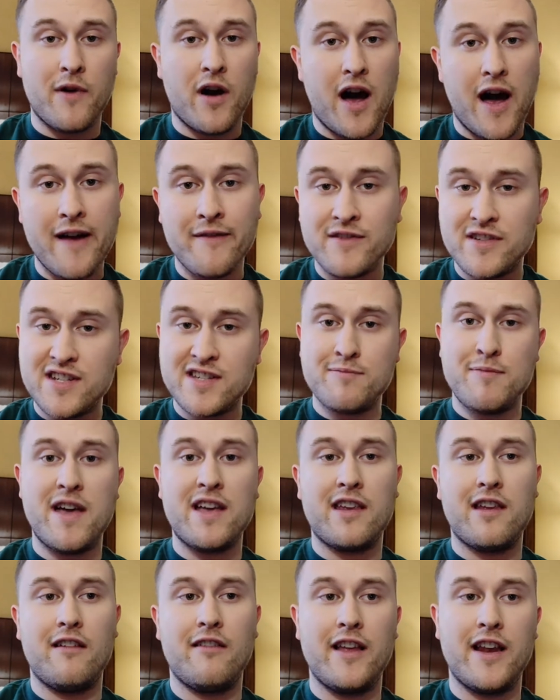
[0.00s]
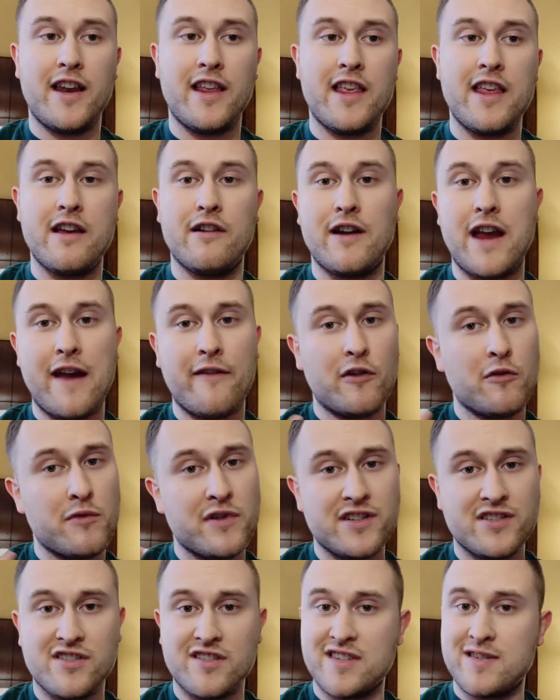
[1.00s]
I'm just speculating here.
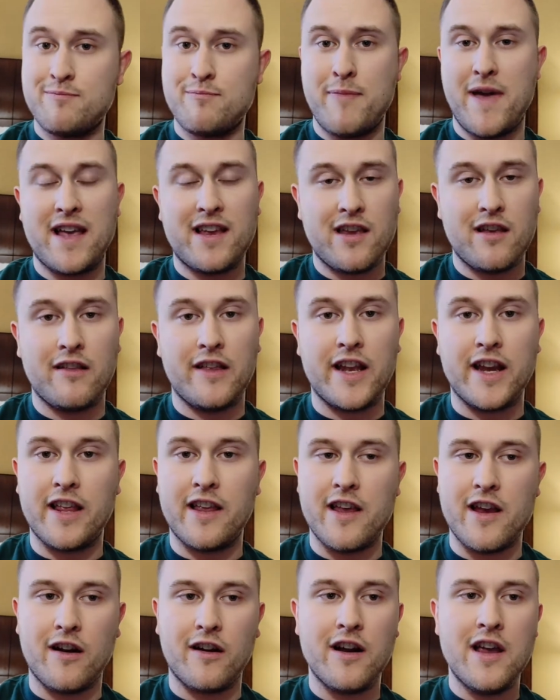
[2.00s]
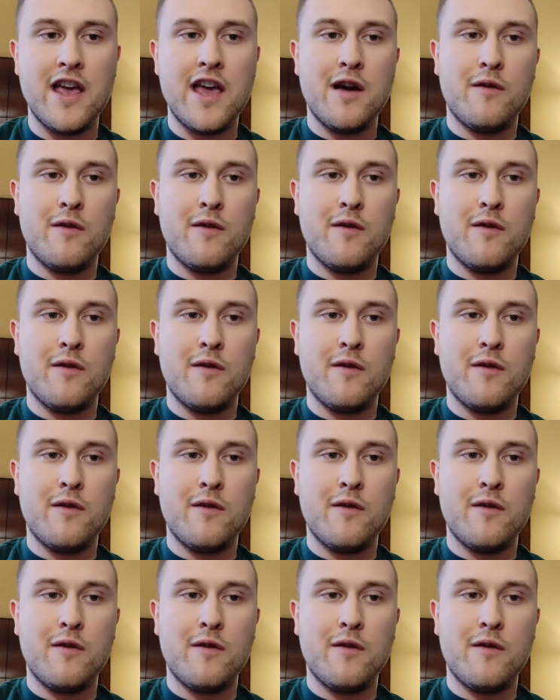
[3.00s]
Everyone's just speculating here.